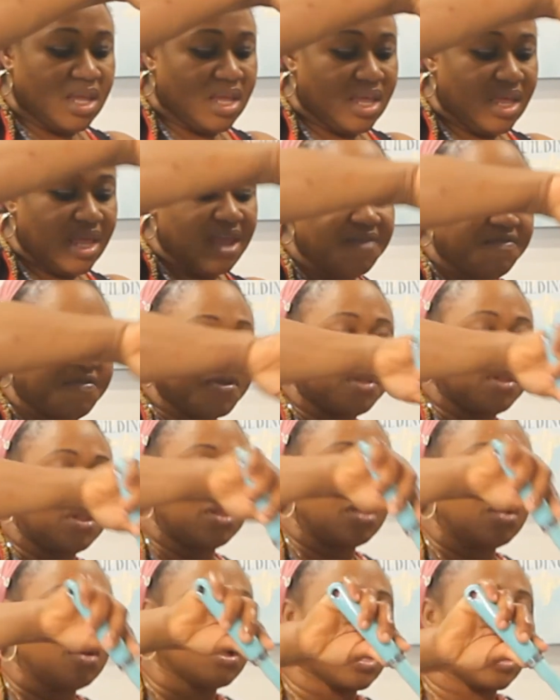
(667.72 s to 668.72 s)
If you
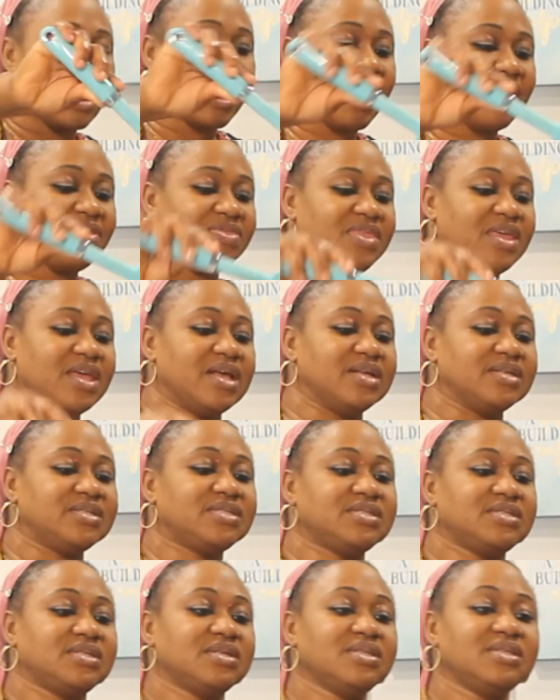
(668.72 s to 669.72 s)
look at
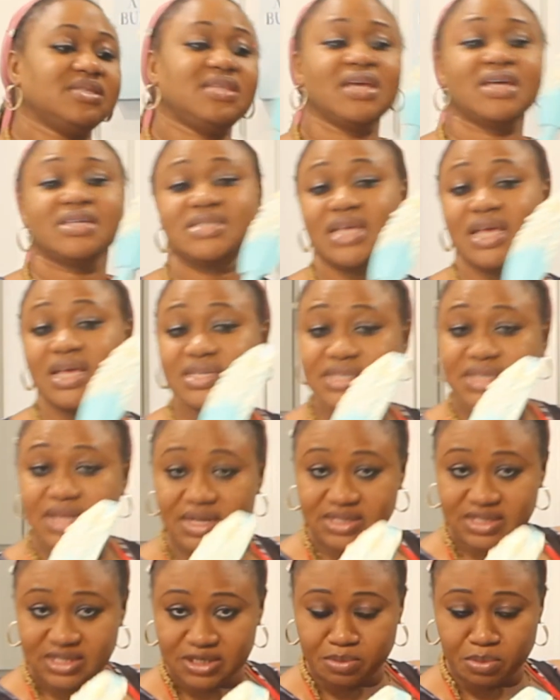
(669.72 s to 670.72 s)
this is
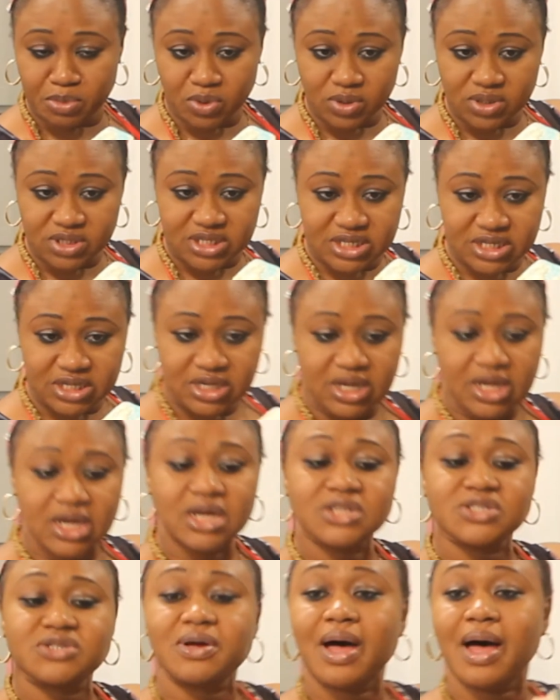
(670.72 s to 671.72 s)
not smooth.
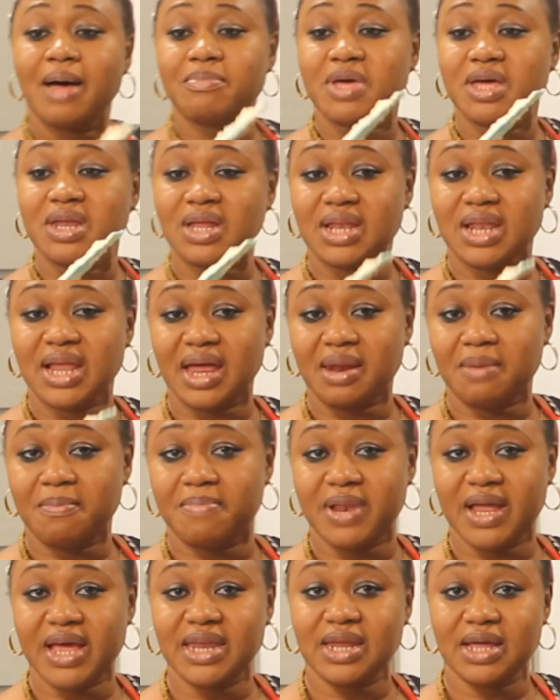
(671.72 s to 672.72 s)
So I'm gonna let it
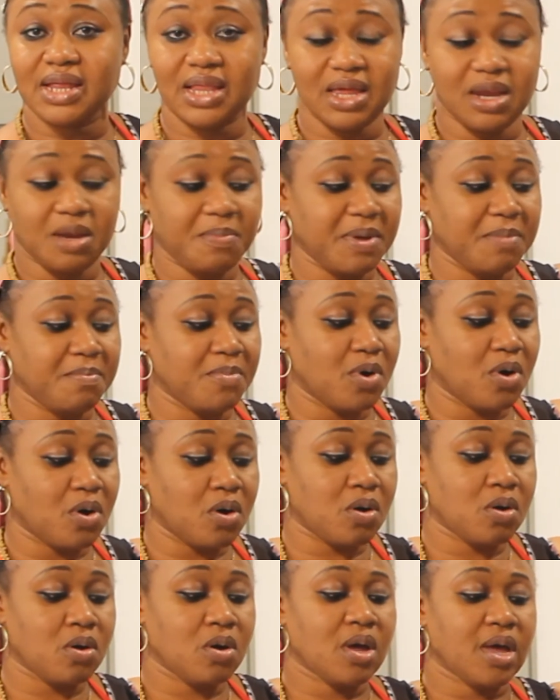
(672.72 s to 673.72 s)
blend a little bit
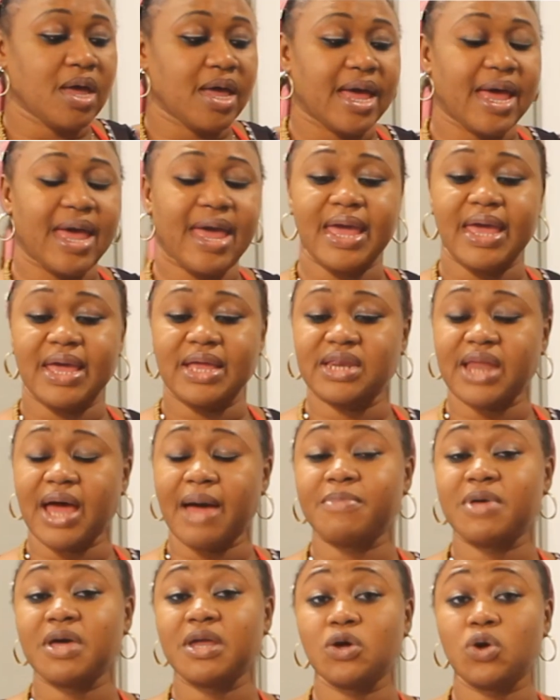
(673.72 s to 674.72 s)
more, and
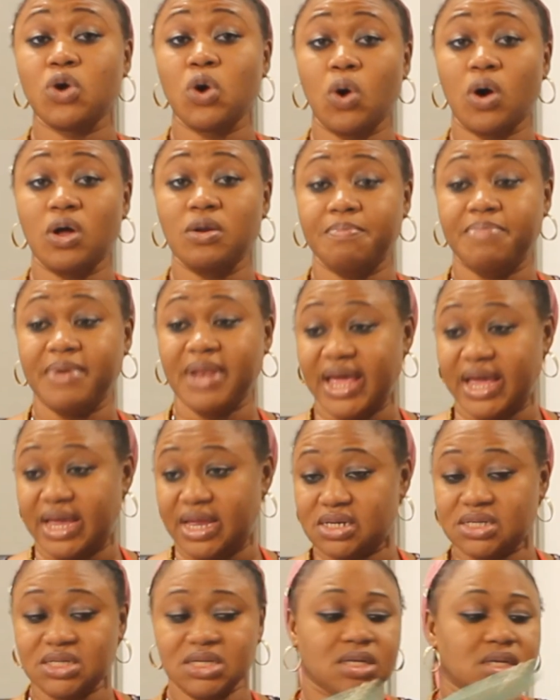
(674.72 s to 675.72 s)
I'm gonna go on
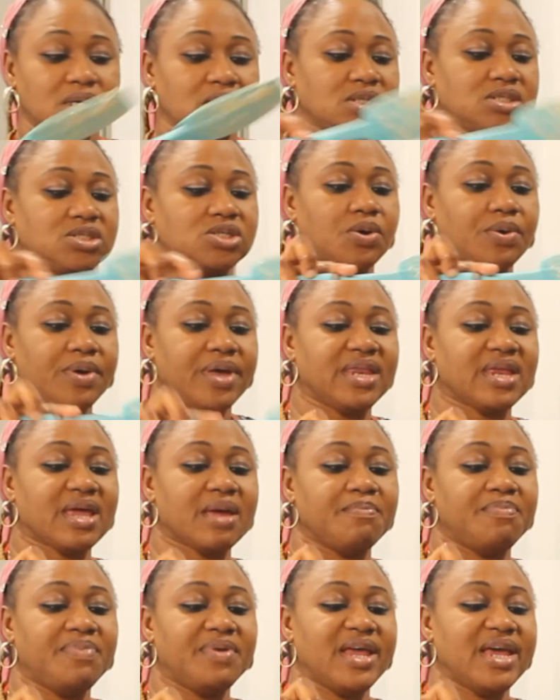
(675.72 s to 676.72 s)
blend so it
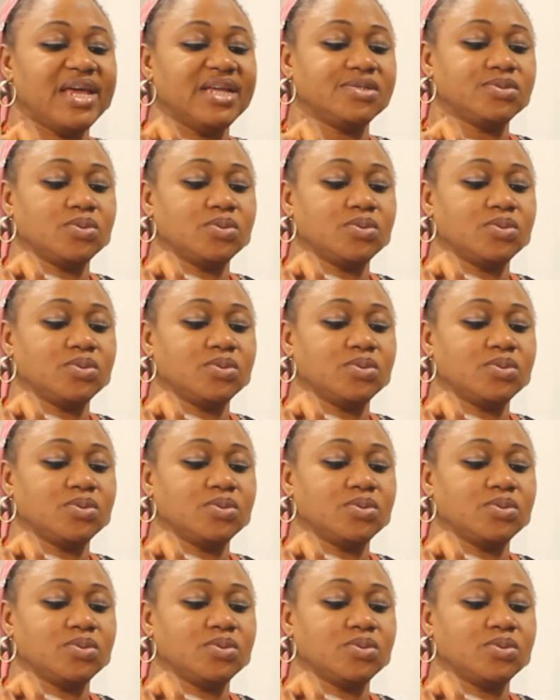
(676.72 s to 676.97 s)
can blend